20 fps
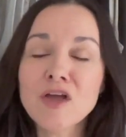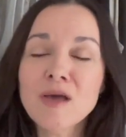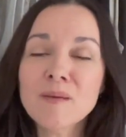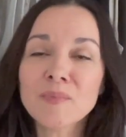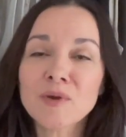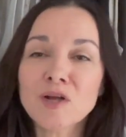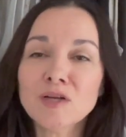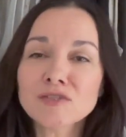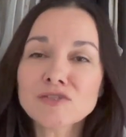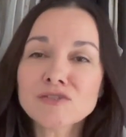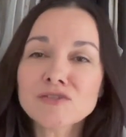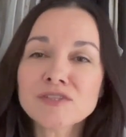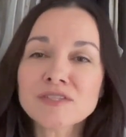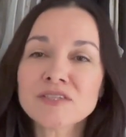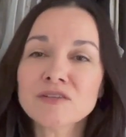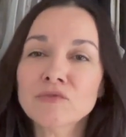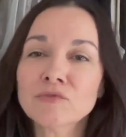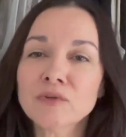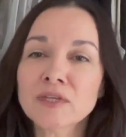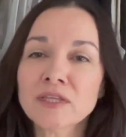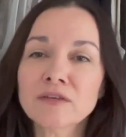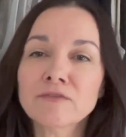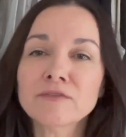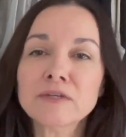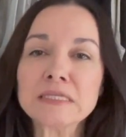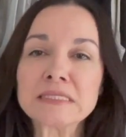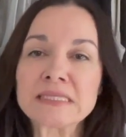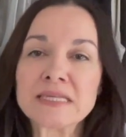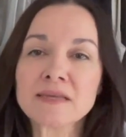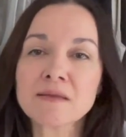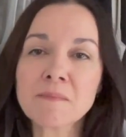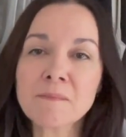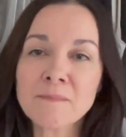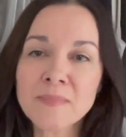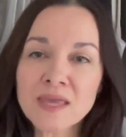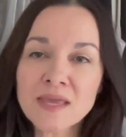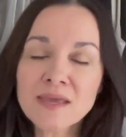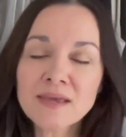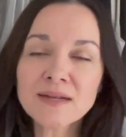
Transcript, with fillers: but also still really feels like me,